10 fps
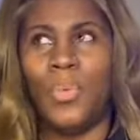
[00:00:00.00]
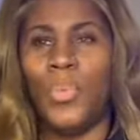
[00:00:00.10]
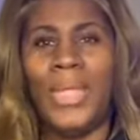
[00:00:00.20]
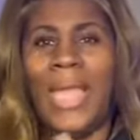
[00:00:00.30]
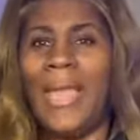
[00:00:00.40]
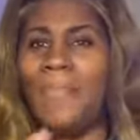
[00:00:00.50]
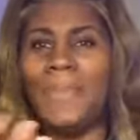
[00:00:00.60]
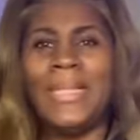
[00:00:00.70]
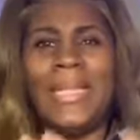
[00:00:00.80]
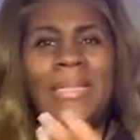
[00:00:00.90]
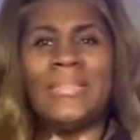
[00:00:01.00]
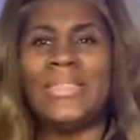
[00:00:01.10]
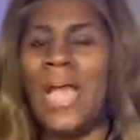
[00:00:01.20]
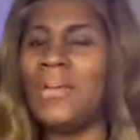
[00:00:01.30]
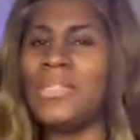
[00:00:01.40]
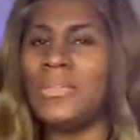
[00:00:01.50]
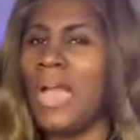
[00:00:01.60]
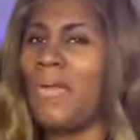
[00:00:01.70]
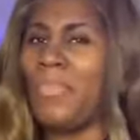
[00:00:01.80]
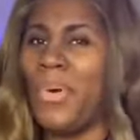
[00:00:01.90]
We can have plenty of doctors on
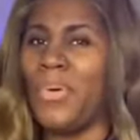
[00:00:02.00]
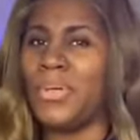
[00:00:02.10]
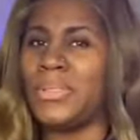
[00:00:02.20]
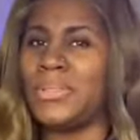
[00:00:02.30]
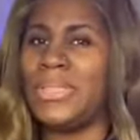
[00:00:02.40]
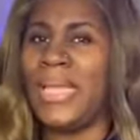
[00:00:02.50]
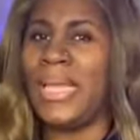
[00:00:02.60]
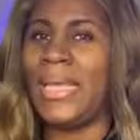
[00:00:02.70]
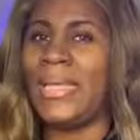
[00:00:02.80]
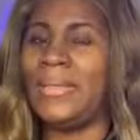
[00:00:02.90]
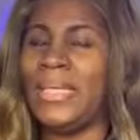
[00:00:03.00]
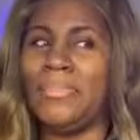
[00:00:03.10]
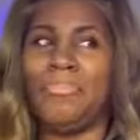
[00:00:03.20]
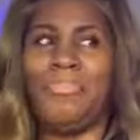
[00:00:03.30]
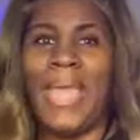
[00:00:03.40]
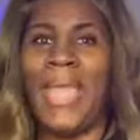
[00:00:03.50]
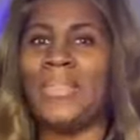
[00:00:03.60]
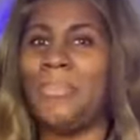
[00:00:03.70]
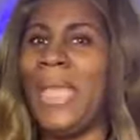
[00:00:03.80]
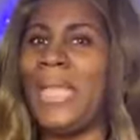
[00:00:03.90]
our boards that could
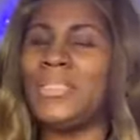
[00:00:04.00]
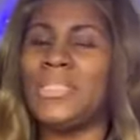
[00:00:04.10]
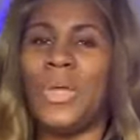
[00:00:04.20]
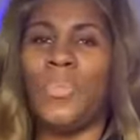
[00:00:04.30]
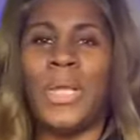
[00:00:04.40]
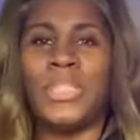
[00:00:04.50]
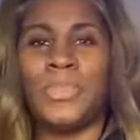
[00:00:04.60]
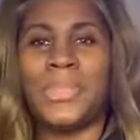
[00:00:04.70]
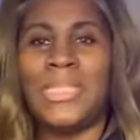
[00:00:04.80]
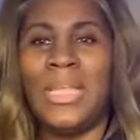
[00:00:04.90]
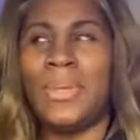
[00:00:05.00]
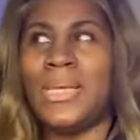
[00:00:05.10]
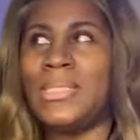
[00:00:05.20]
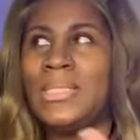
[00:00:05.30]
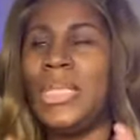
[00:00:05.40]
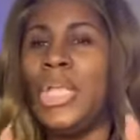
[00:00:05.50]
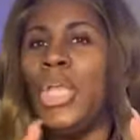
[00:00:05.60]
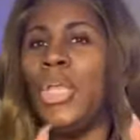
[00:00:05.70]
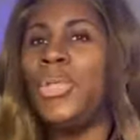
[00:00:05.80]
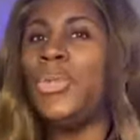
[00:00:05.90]
back the patches up 100%, because, see,
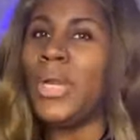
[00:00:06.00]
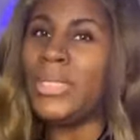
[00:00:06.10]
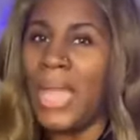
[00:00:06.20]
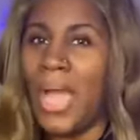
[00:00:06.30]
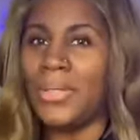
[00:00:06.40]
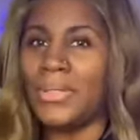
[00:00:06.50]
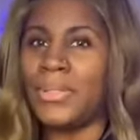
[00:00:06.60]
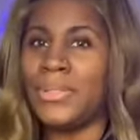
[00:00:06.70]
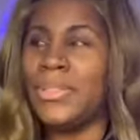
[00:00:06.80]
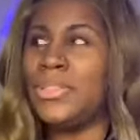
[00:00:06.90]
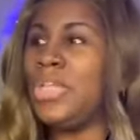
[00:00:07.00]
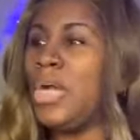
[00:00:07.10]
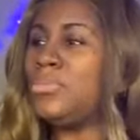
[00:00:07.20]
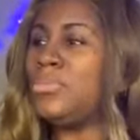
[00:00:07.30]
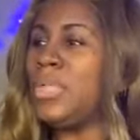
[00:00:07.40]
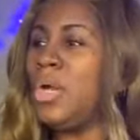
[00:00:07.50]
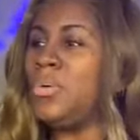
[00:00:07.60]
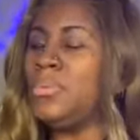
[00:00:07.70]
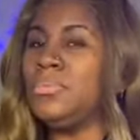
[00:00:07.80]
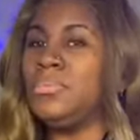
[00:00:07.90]
your doctor don't
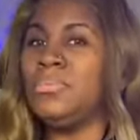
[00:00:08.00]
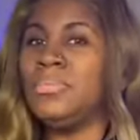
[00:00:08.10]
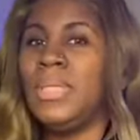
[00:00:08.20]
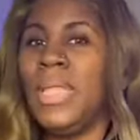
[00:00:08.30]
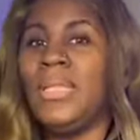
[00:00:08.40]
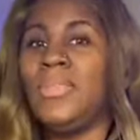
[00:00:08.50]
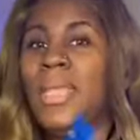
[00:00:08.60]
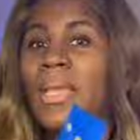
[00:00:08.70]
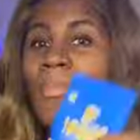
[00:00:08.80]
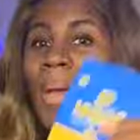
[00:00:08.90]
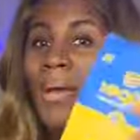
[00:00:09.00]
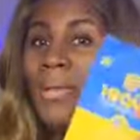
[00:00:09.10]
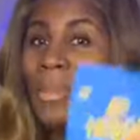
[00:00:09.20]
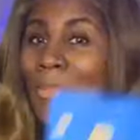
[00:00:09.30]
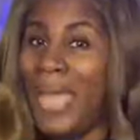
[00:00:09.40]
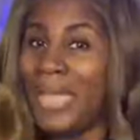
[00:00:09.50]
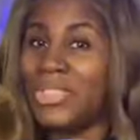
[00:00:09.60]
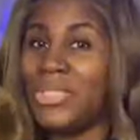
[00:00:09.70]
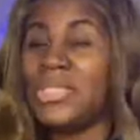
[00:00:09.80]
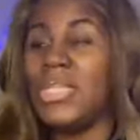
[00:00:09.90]
know anything about the
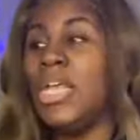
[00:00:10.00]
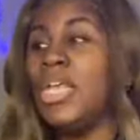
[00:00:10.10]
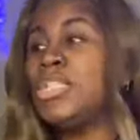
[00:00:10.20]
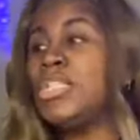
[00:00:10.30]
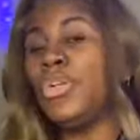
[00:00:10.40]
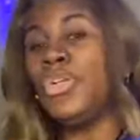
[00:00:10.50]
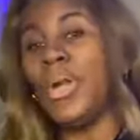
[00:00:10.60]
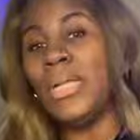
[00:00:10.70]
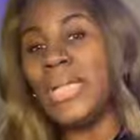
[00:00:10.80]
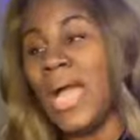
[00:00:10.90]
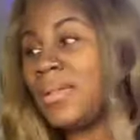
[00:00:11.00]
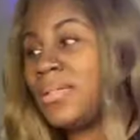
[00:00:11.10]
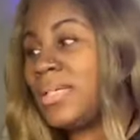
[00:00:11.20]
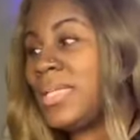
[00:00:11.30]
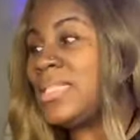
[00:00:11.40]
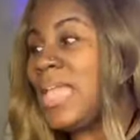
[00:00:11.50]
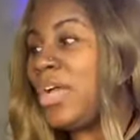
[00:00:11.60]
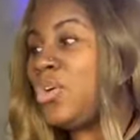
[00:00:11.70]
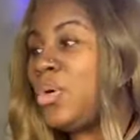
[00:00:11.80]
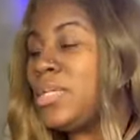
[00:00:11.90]
patches. So your doctor is
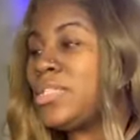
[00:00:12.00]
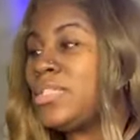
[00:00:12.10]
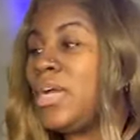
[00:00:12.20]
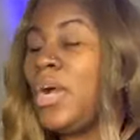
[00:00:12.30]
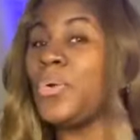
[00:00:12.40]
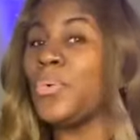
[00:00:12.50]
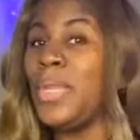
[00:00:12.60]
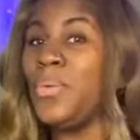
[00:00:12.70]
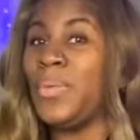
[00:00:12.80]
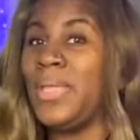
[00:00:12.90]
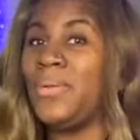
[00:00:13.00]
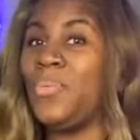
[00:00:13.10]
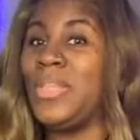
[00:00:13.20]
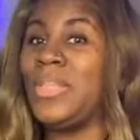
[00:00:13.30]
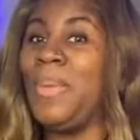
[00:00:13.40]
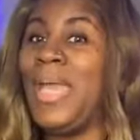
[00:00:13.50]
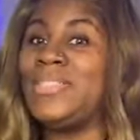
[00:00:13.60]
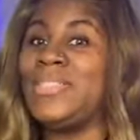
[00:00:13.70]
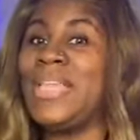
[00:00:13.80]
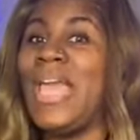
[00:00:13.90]
not going to agree with what the
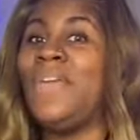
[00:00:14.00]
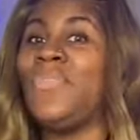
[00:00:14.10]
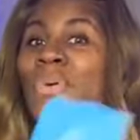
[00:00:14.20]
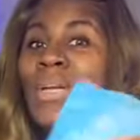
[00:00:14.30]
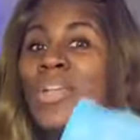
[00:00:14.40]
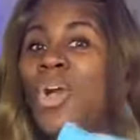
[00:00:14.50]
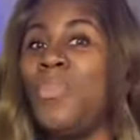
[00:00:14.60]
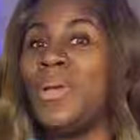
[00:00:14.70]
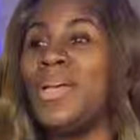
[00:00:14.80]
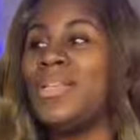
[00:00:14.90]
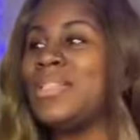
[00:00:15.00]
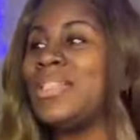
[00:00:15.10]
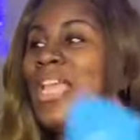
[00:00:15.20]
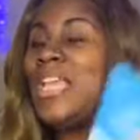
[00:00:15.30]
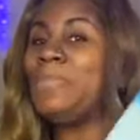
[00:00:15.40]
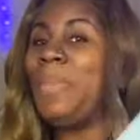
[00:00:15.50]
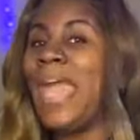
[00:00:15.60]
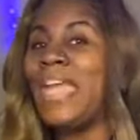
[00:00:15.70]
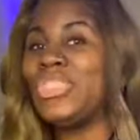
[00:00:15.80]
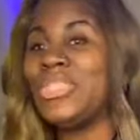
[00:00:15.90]
patches have going on, because these
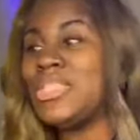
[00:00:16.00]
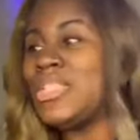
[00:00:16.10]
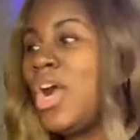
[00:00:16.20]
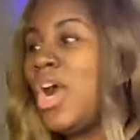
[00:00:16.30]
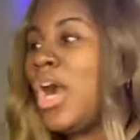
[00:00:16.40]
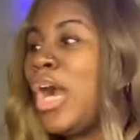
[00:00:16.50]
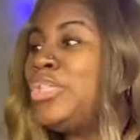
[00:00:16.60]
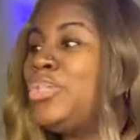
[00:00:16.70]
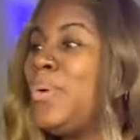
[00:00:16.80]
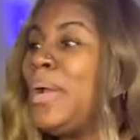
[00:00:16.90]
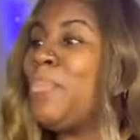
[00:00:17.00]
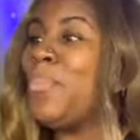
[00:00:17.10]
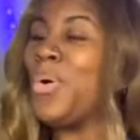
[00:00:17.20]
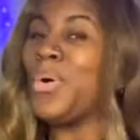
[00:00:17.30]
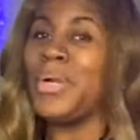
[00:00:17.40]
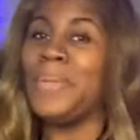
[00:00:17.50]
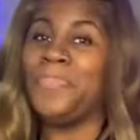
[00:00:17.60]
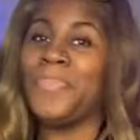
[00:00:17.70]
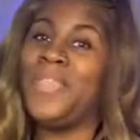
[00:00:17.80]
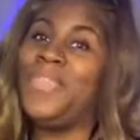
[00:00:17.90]
patches are doing more
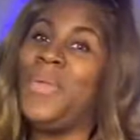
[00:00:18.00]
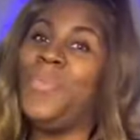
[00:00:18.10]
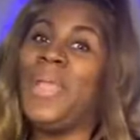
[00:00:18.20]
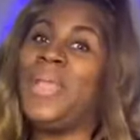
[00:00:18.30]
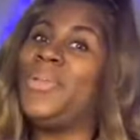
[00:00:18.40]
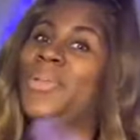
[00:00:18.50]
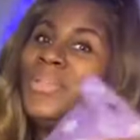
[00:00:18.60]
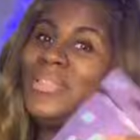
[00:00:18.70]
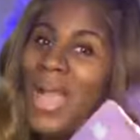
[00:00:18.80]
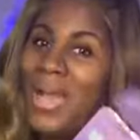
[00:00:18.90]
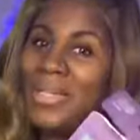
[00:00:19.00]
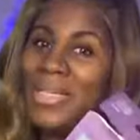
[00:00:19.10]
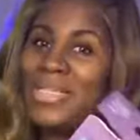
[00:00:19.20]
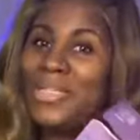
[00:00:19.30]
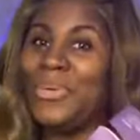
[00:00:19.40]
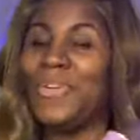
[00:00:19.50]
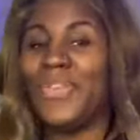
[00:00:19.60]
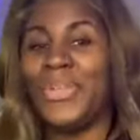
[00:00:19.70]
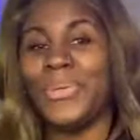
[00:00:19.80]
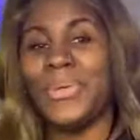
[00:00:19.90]
than what your doctor is doing
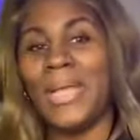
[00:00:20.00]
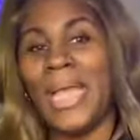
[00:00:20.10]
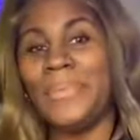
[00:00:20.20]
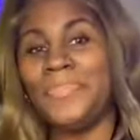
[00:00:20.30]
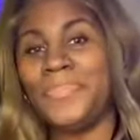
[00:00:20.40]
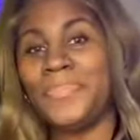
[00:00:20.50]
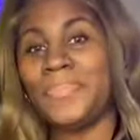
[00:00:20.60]
for you. Okay.